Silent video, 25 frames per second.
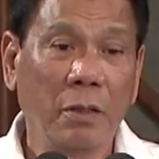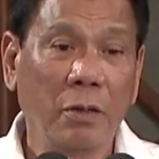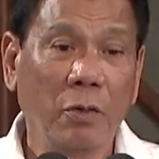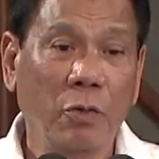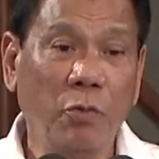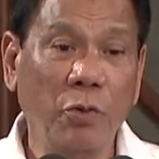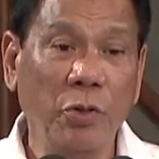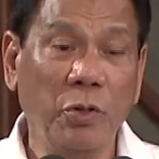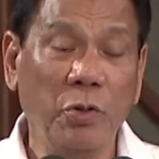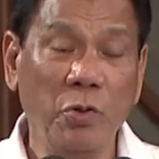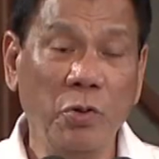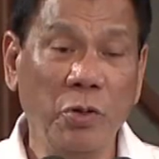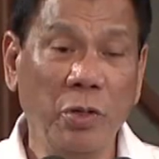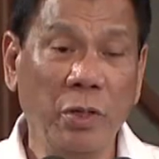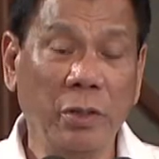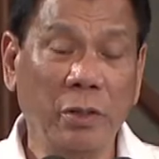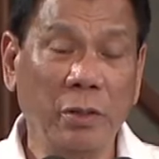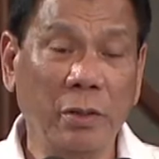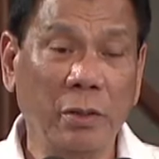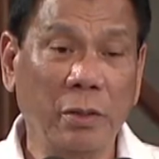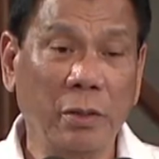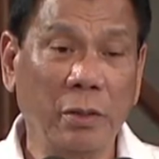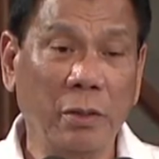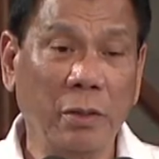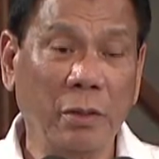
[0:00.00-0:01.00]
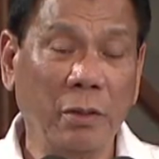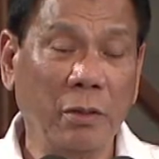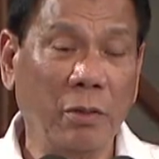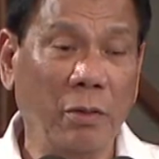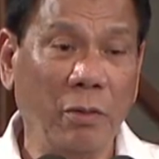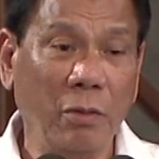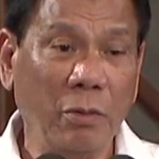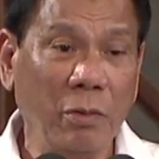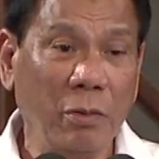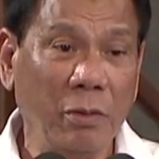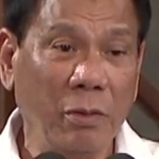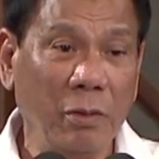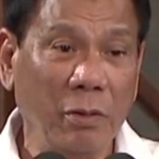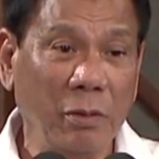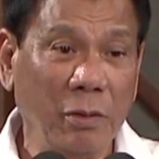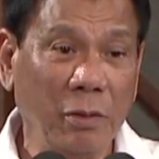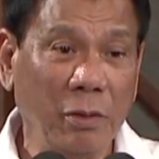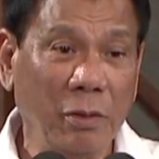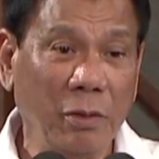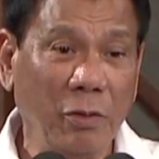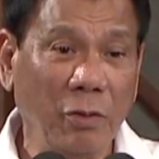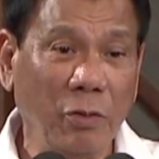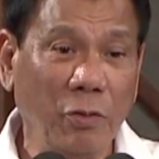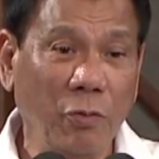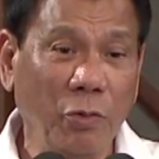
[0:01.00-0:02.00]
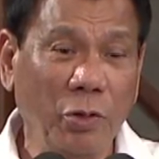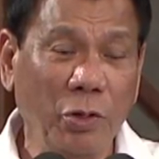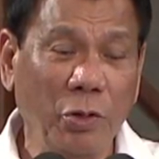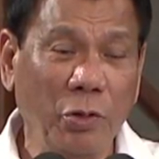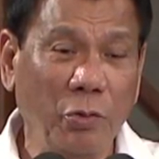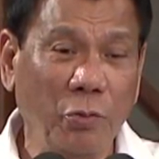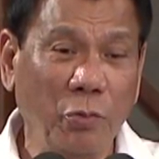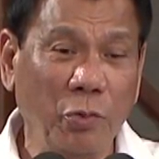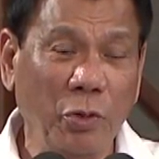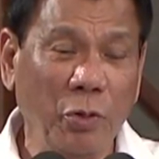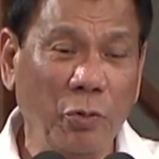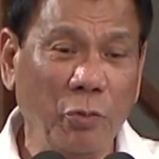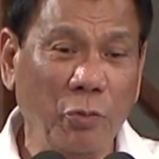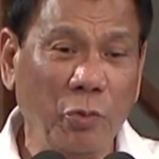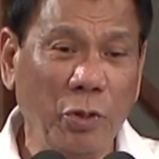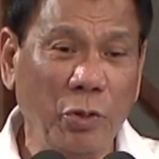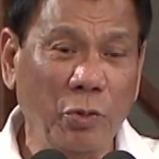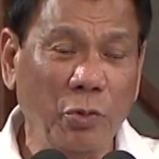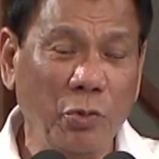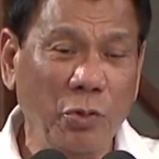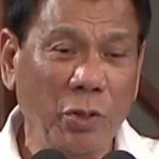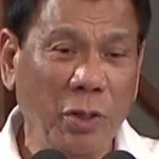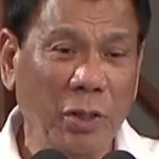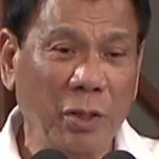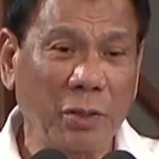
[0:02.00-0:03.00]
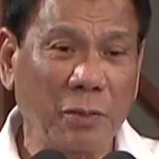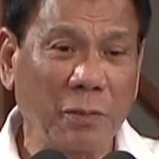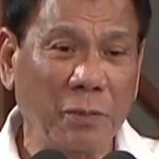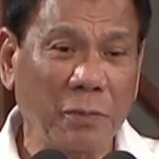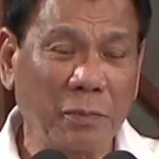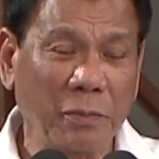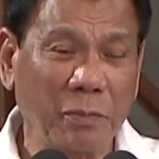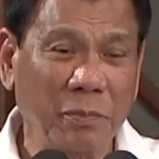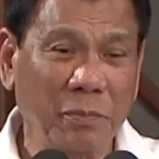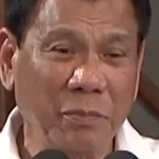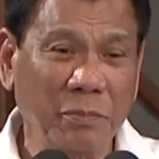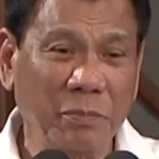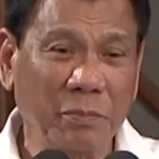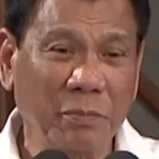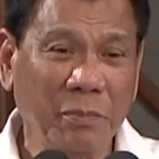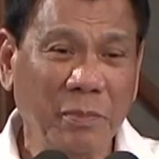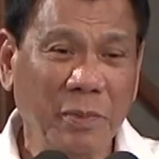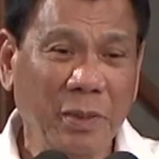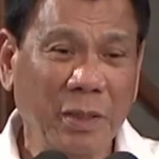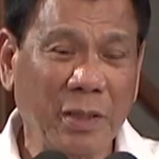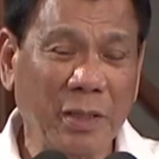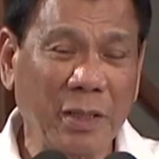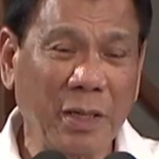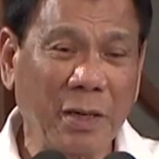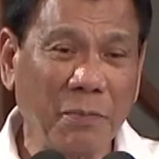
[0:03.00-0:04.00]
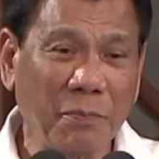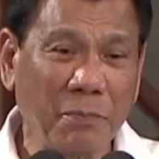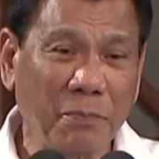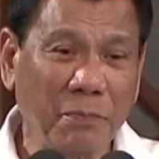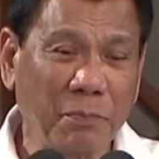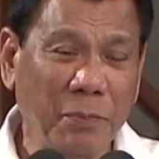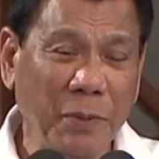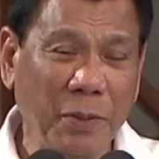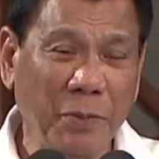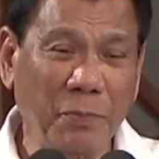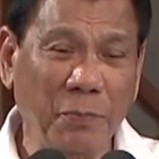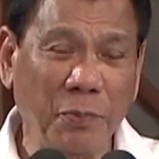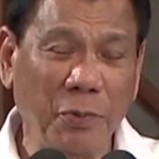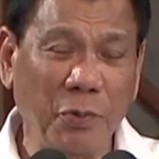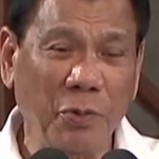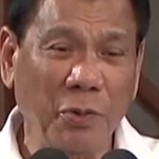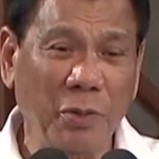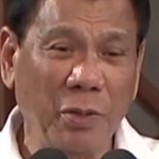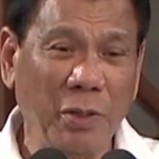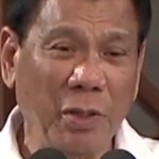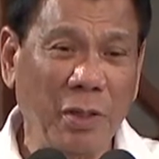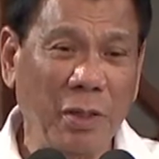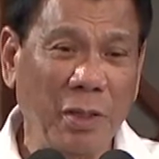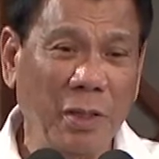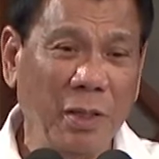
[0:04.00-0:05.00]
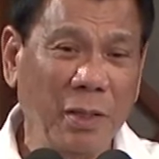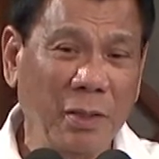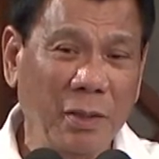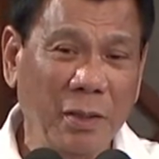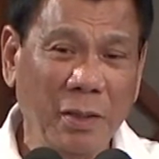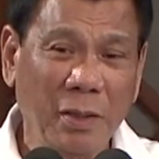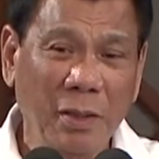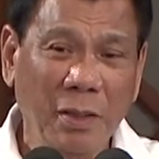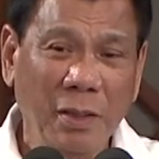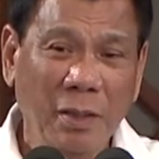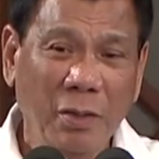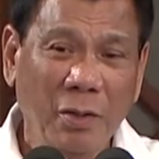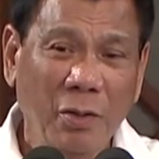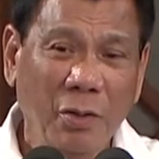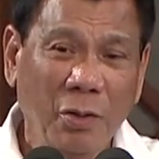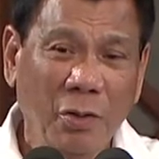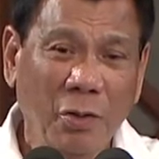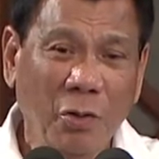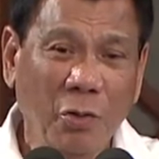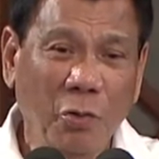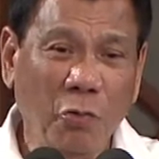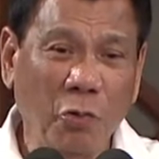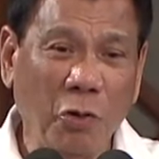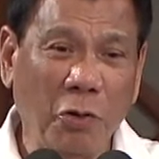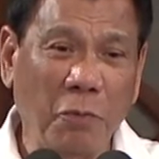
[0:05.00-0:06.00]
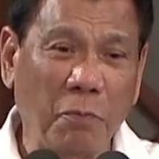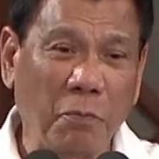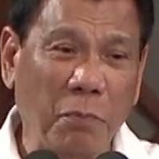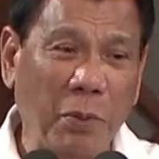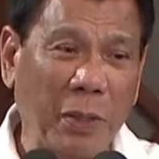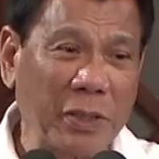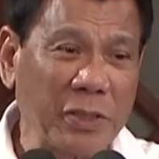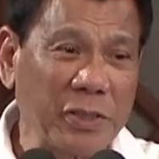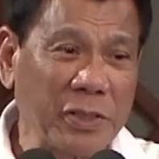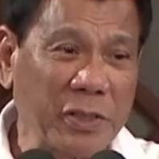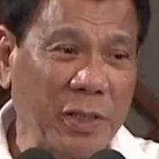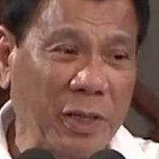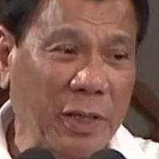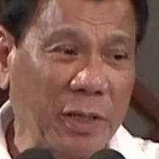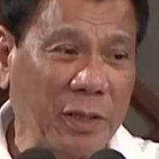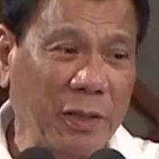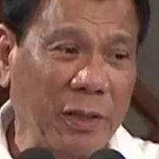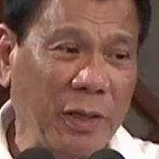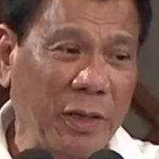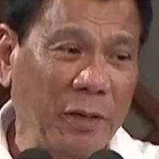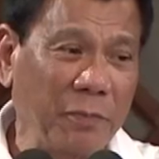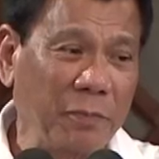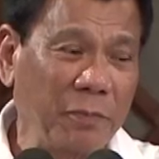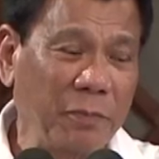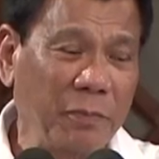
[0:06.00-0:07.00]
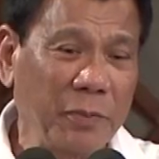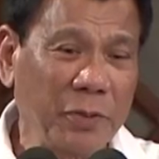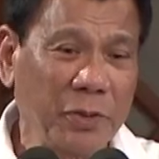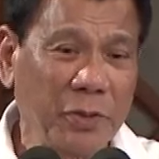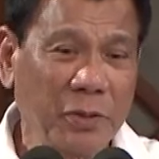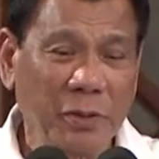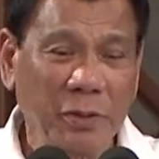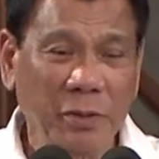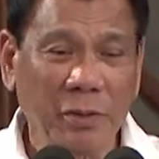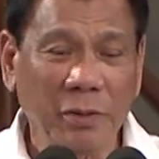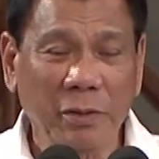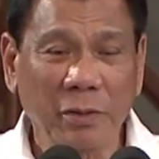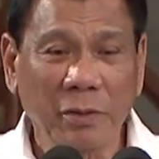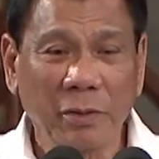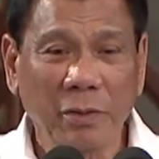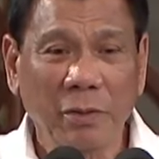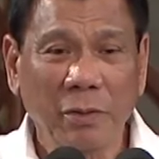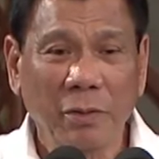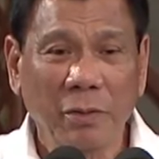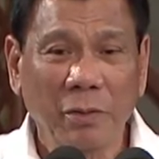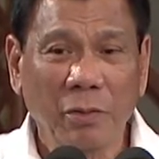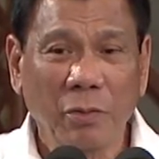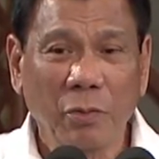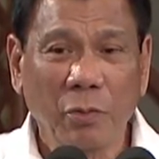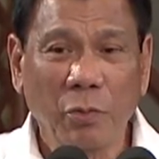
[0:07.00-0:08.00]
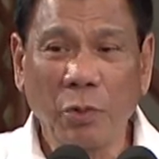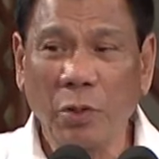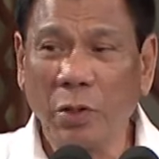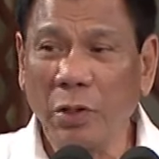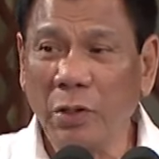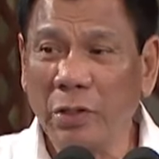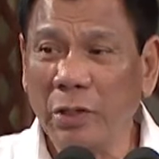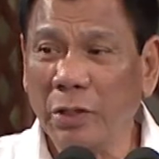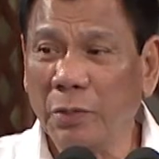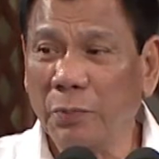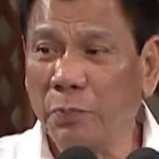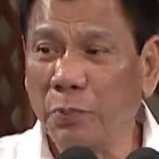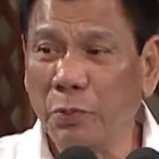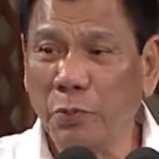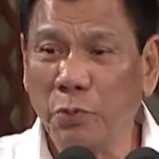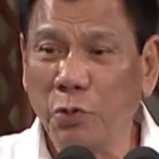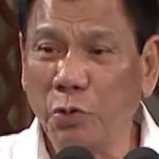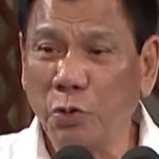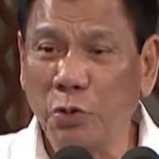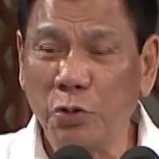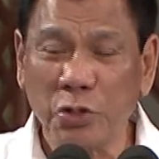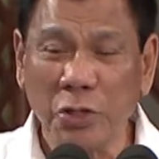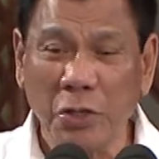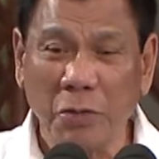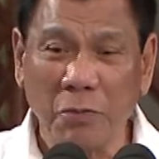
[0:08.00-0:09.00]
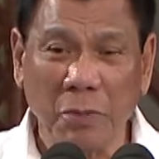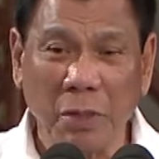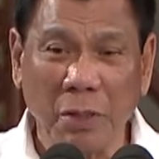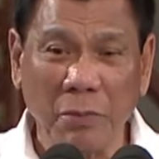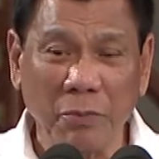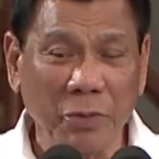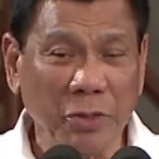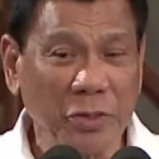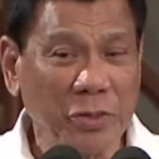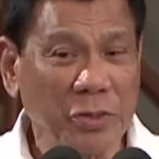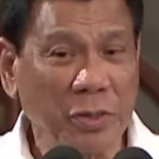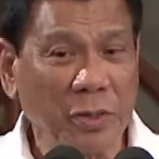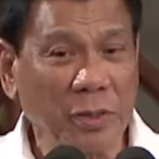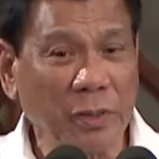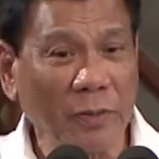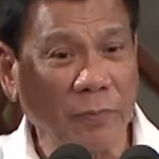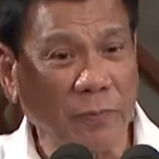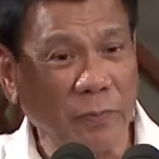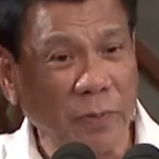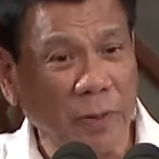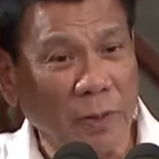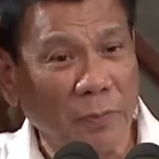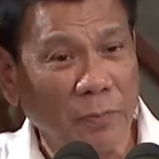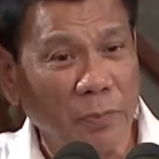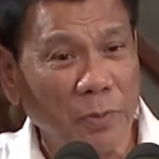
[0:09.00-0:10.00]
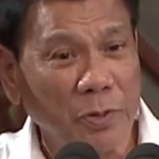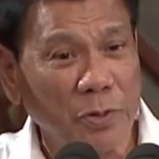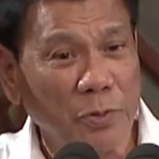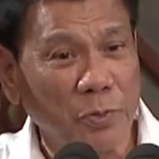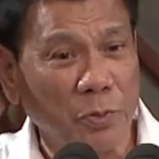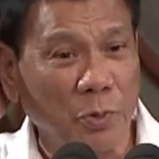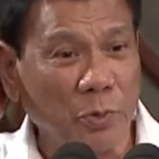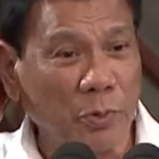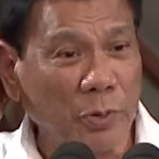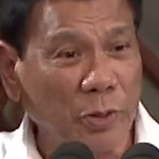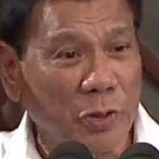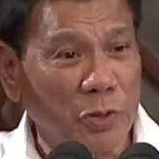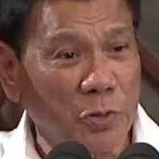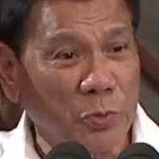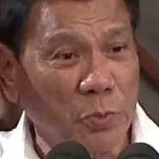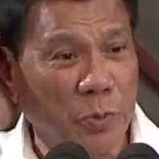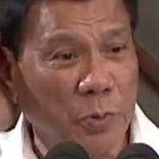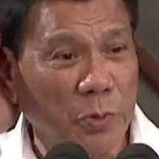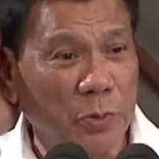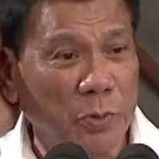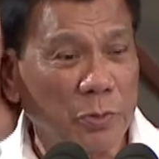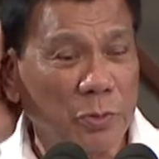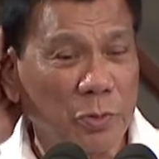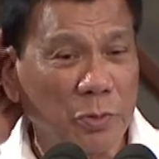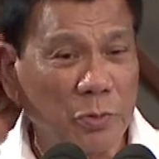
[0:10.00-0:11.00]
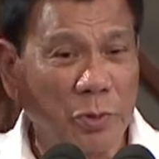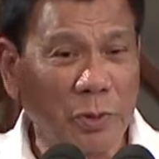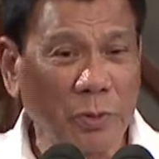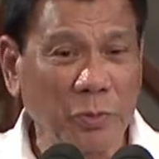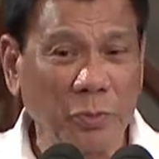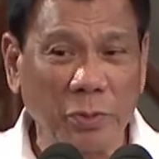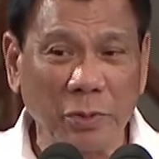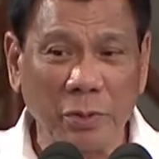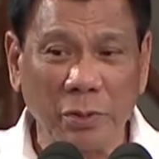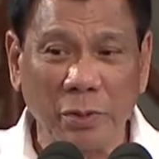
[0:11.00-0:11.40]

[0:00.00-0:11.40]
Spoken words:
We do not, you know, we do not wrap people with plastic tape. We are not producing mummies in the Philippines for export. So what?